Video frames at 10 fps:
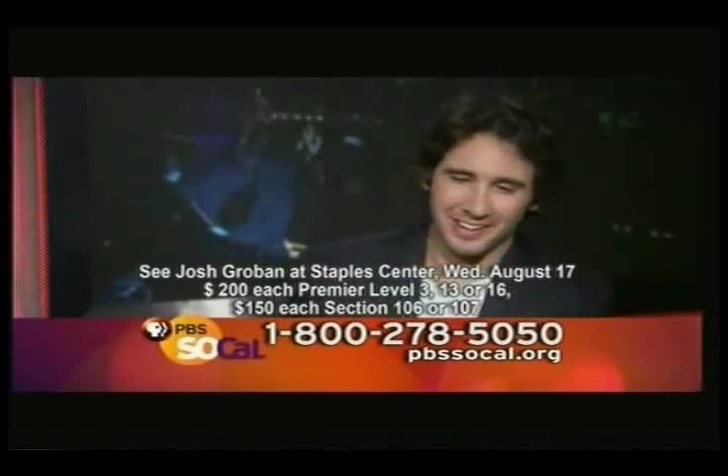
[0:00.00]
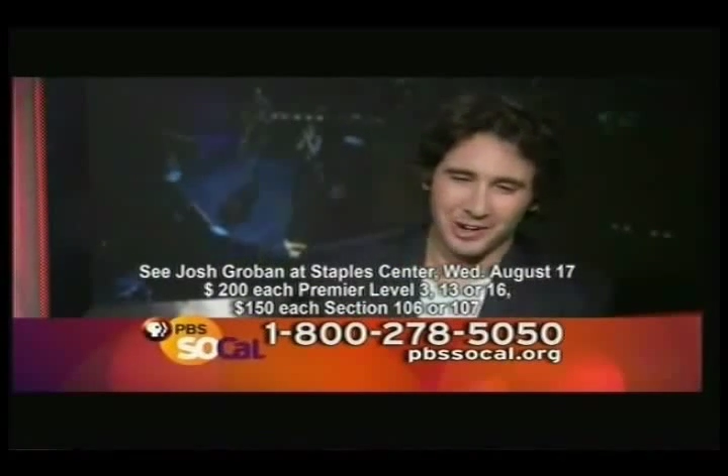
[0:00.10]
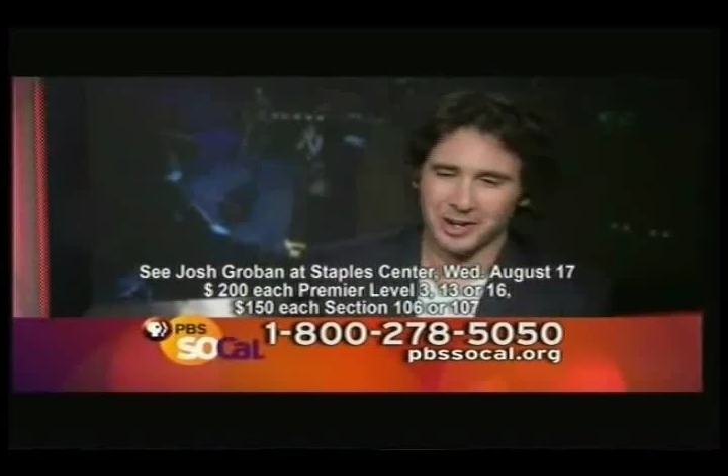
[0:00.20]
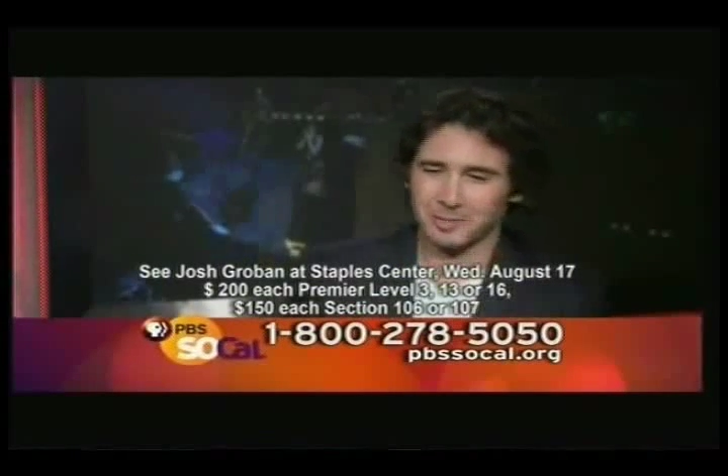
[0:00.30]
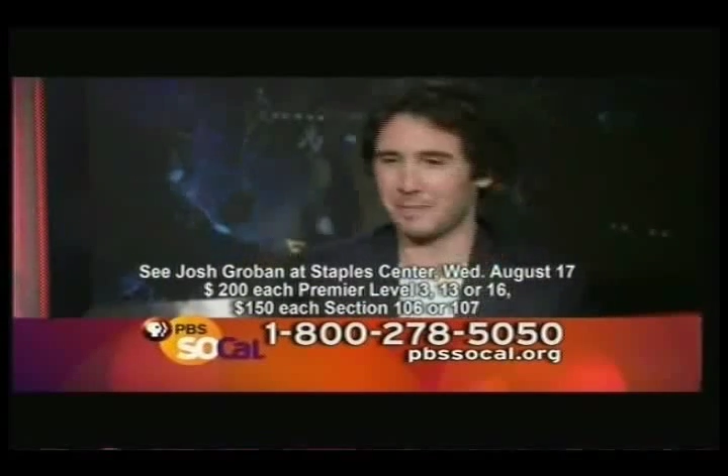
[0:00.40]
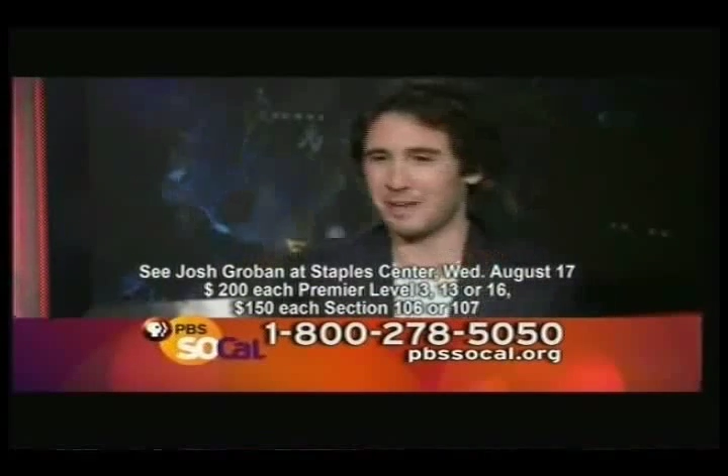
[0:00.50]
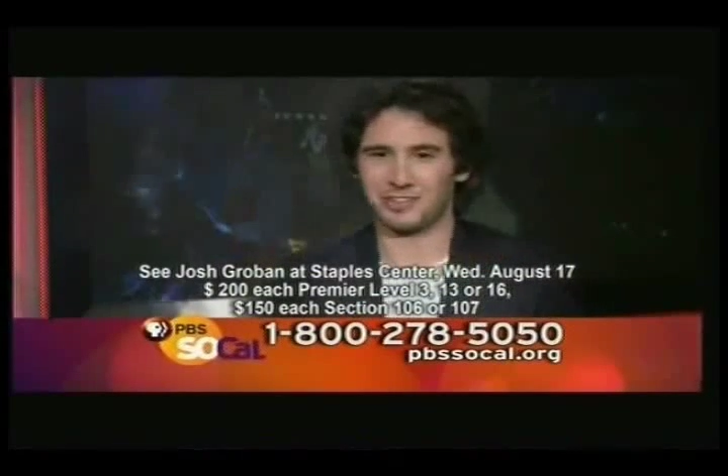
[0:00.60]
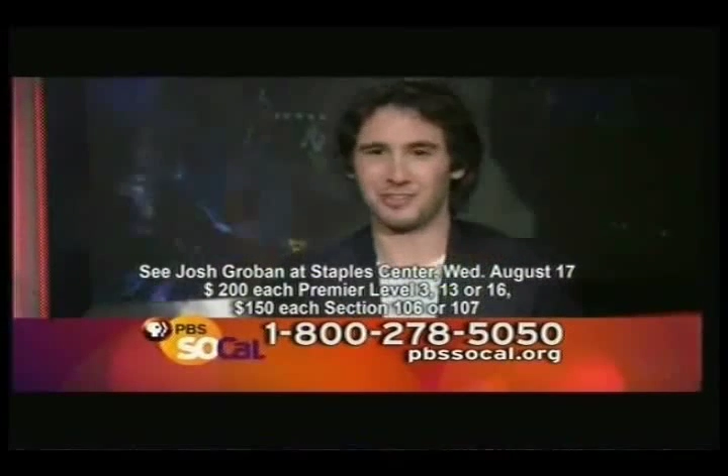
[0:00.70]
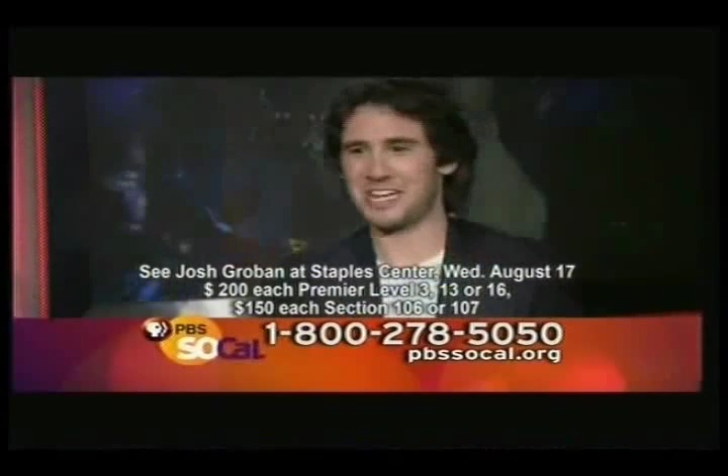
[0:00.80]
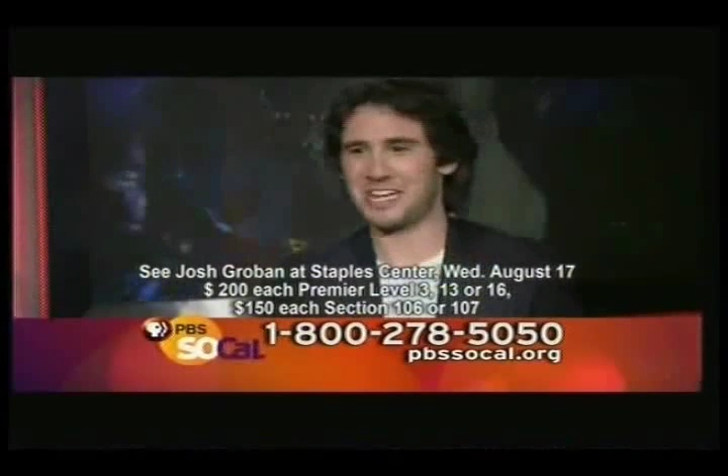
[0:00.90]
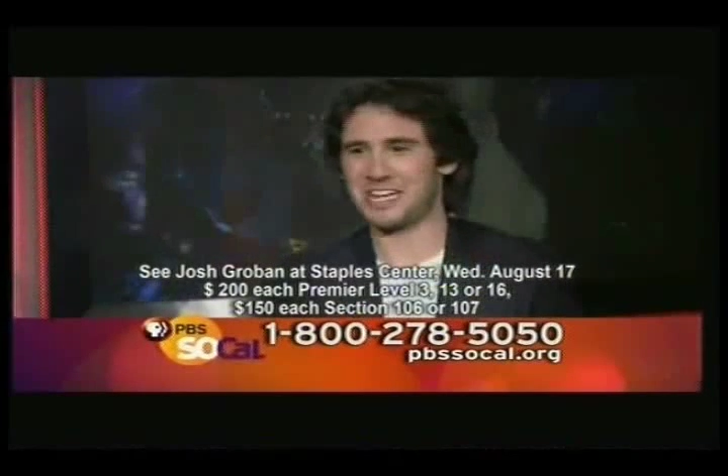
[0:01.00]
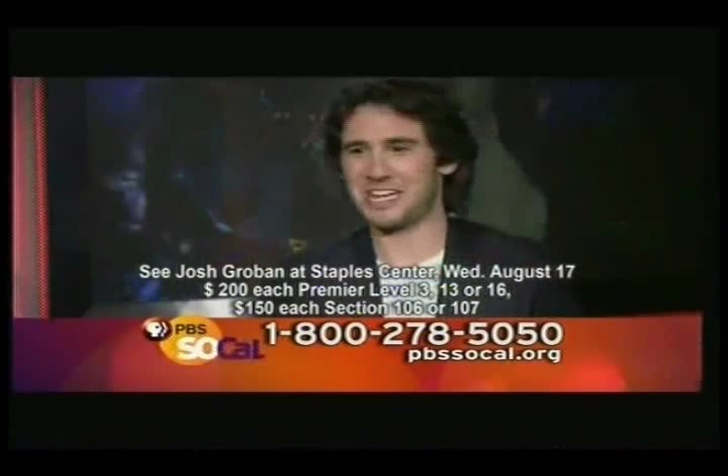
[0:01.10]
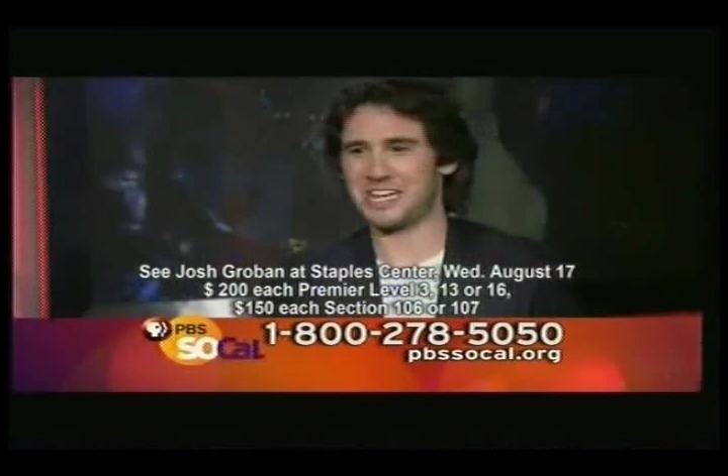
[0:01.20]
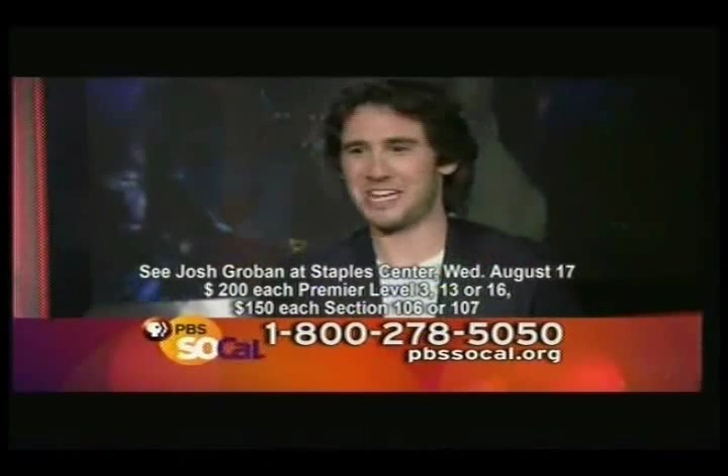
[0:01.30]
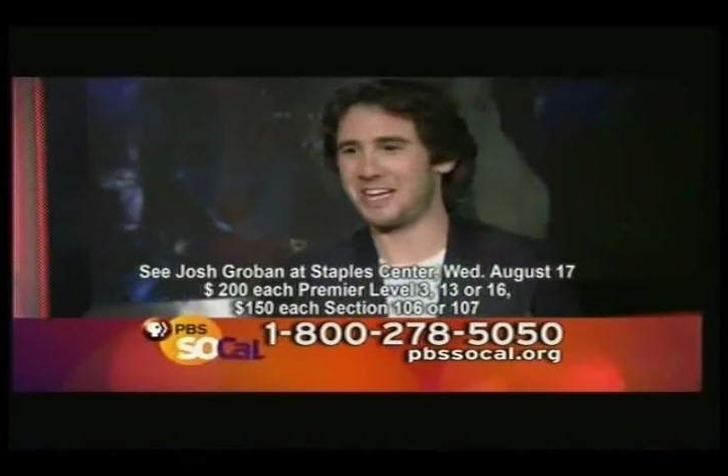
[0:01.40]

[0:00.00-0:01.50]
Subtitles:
When you want to talk about a best of